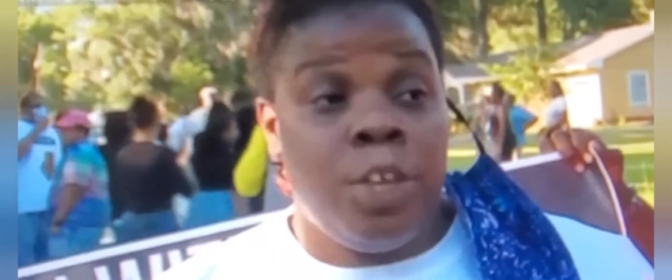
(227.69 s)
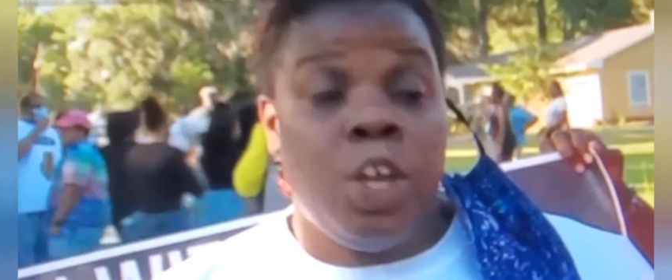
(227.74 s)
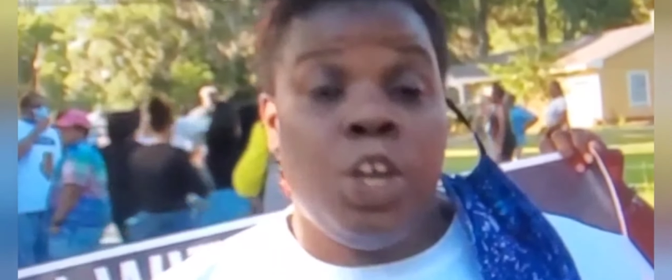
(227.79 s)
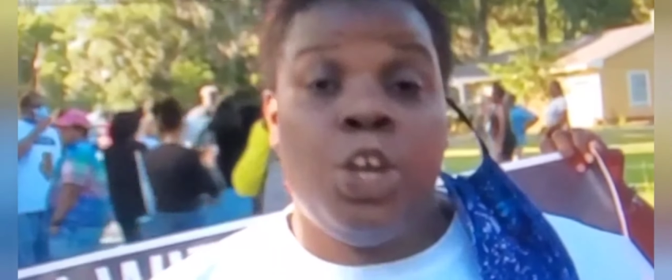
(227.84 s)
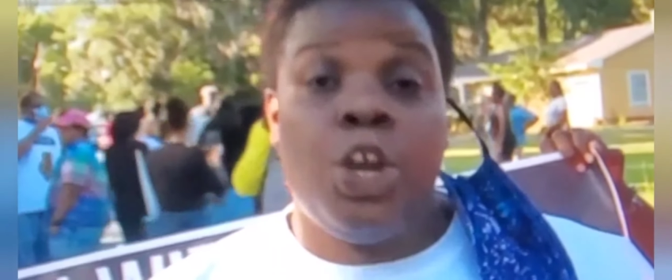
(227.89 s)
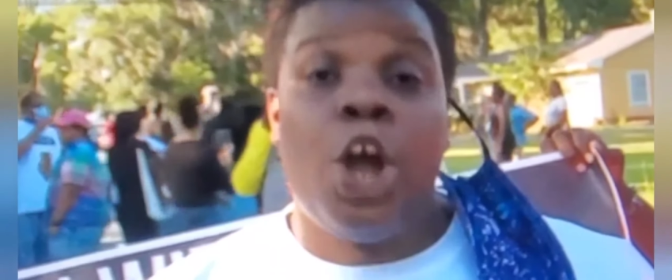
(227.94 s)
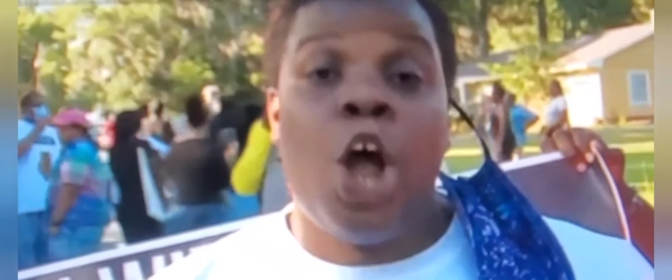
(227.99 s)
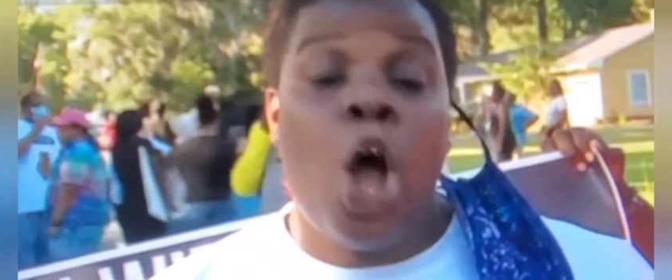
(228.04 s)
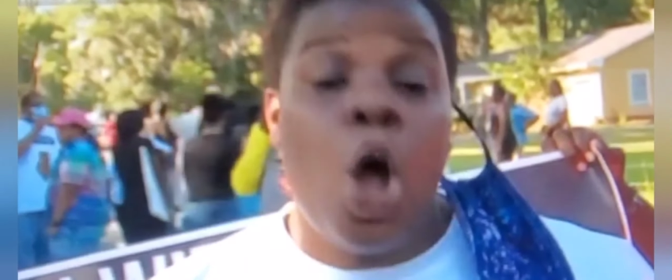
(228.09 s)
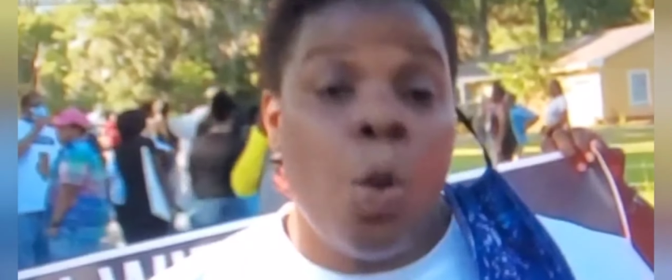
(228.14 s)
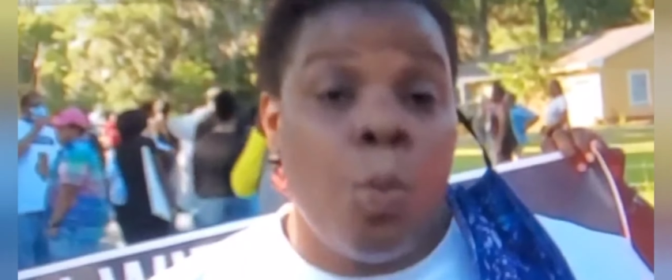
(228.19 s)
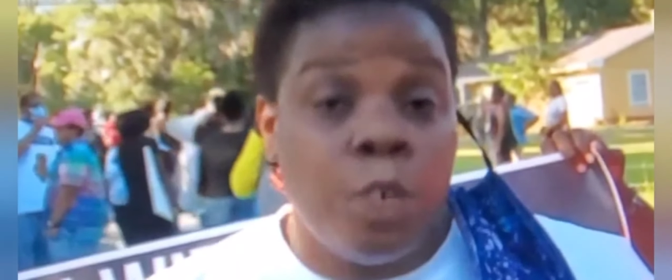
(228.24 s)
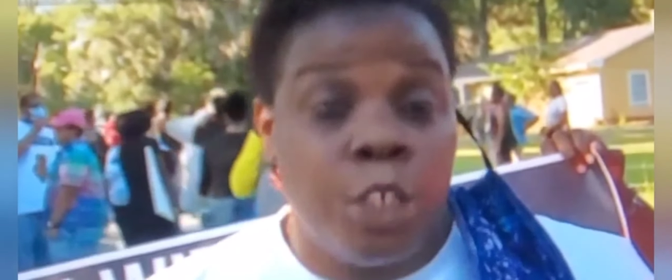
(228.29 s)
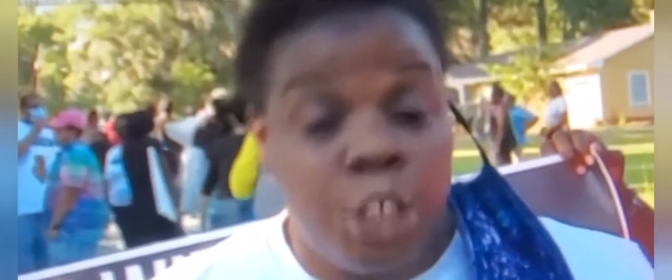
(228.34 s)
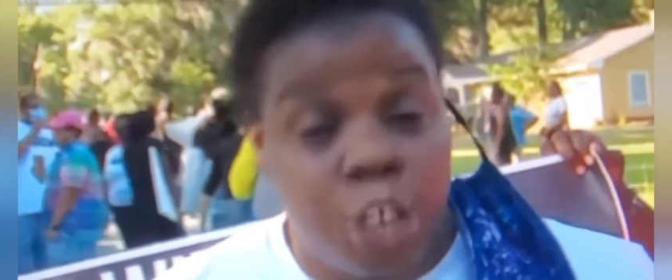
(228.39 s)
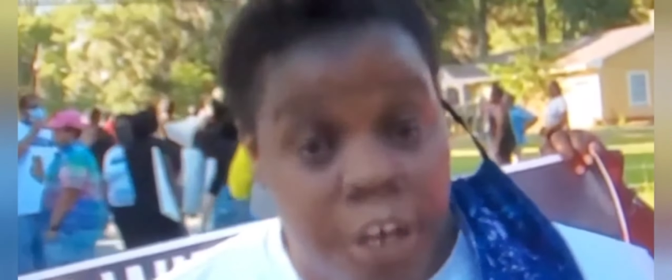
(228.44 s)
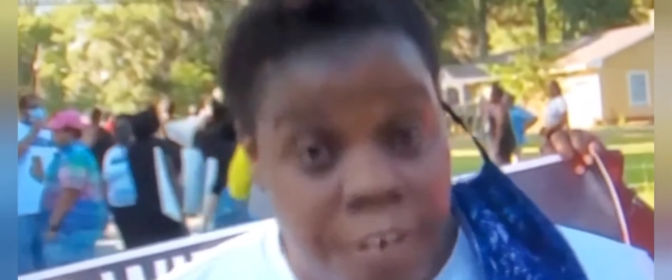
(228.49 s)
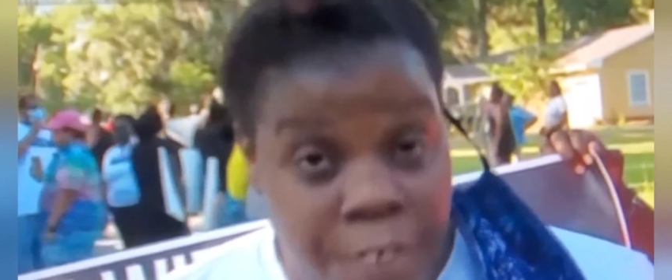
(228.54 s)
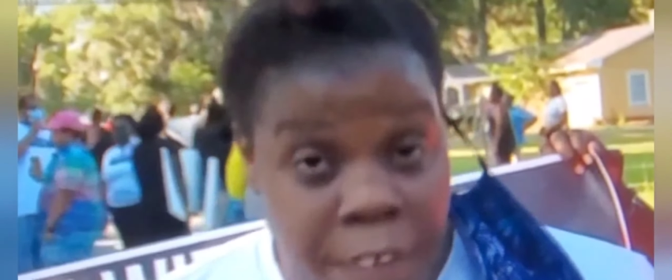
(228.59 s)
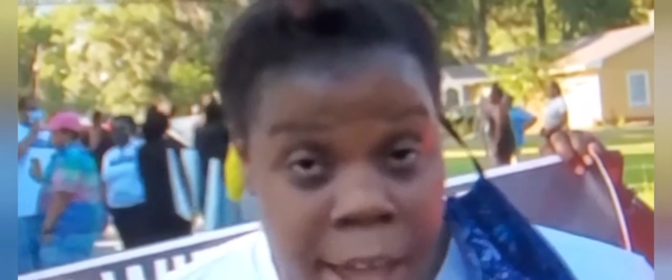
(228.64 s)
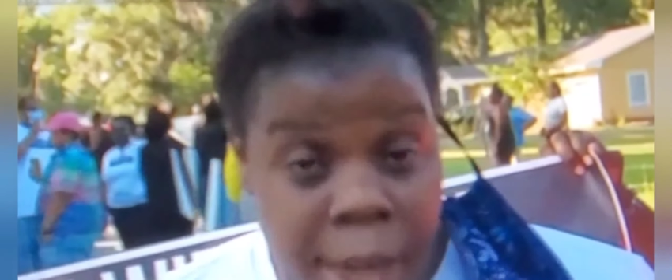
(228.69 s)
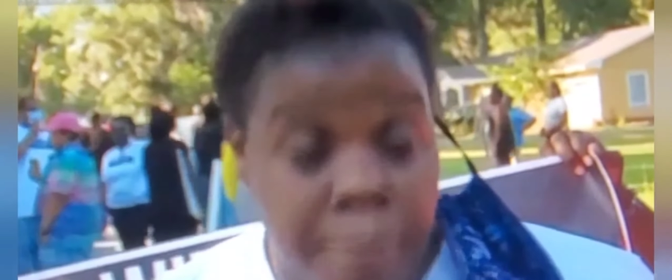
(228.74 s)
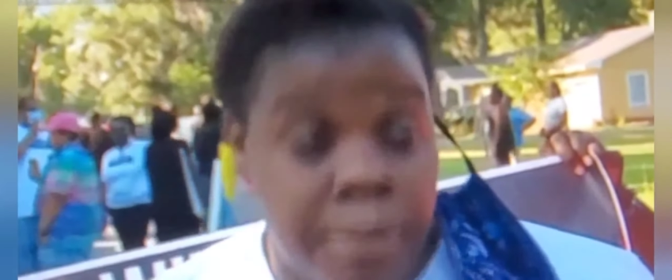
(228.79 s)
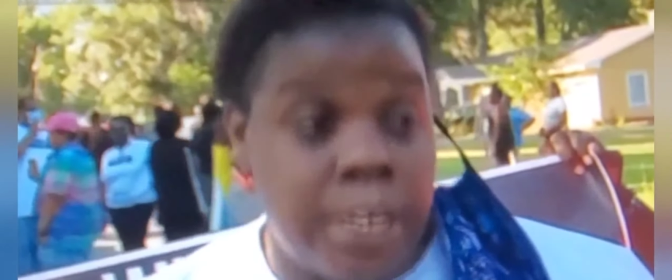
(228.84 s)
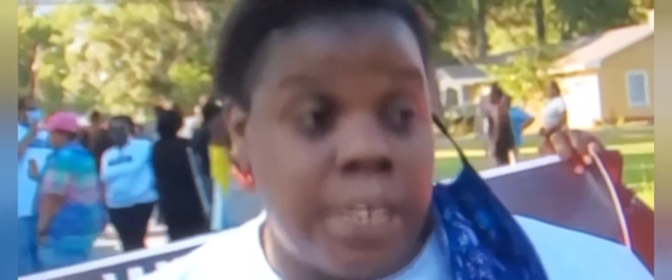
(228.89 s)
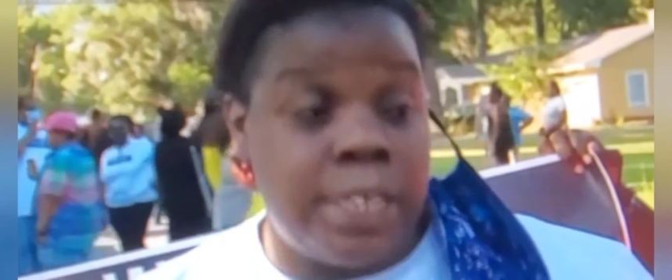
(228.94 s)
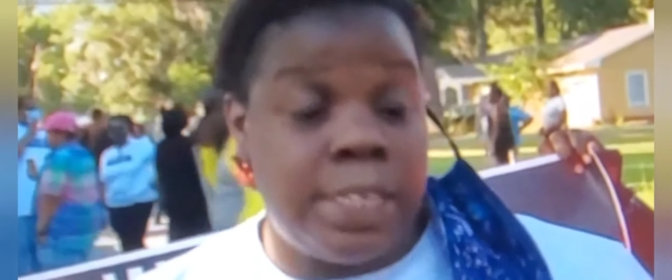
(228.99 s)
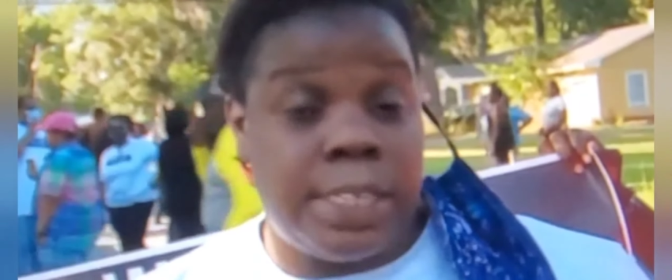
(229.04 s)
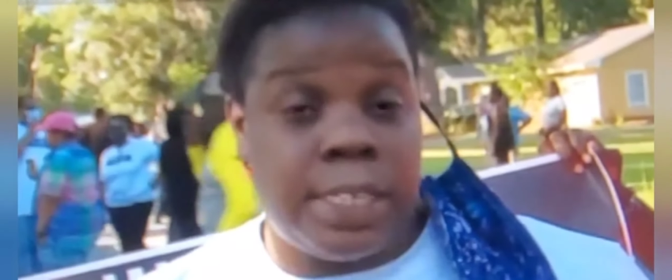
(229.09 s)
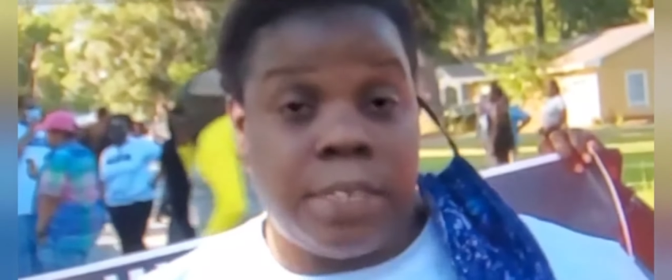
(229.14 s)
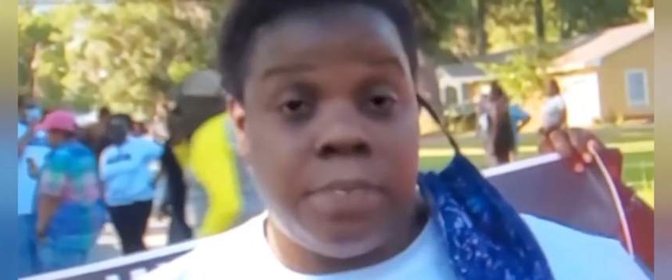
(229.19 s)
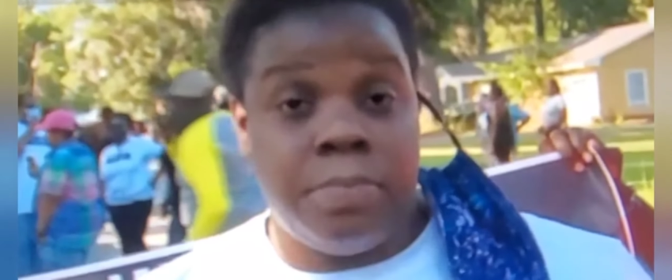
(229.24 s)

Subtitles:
you're home with your families.